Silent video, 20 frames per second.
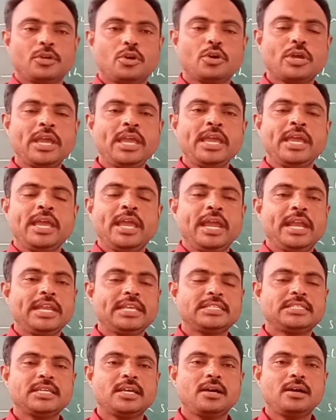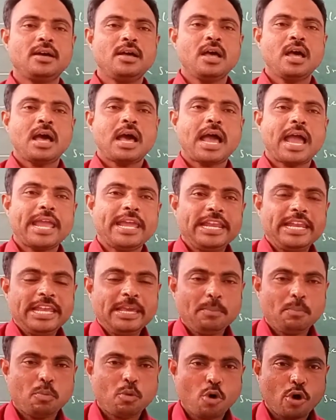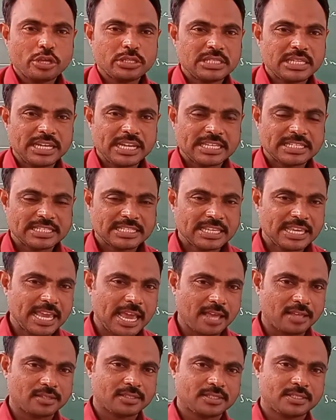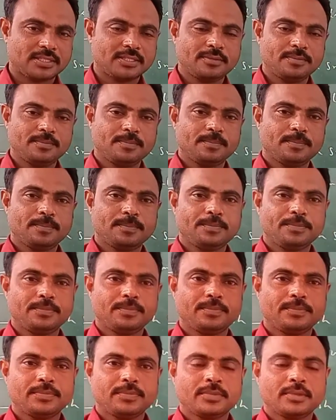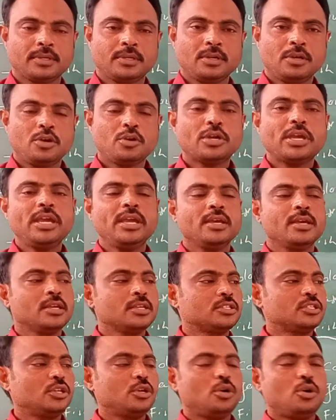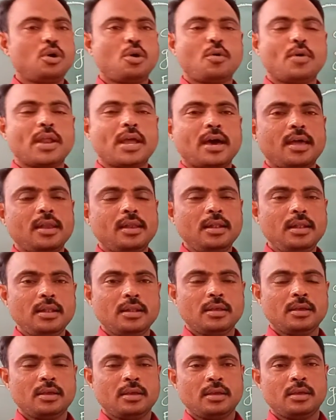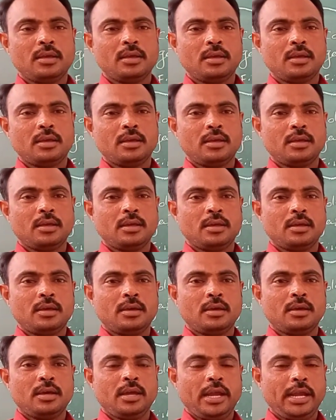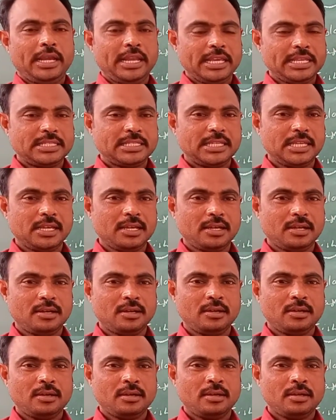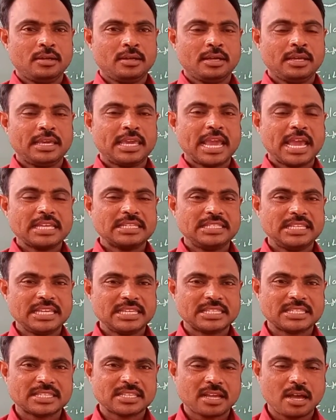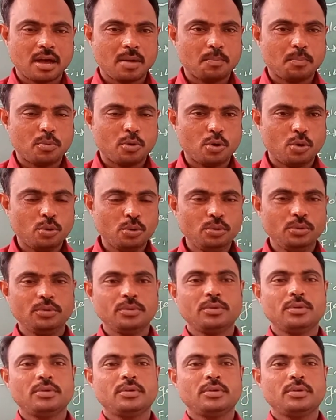Okay, it is a highly poisonous gas. Okay, so overall it is a gaseous compound,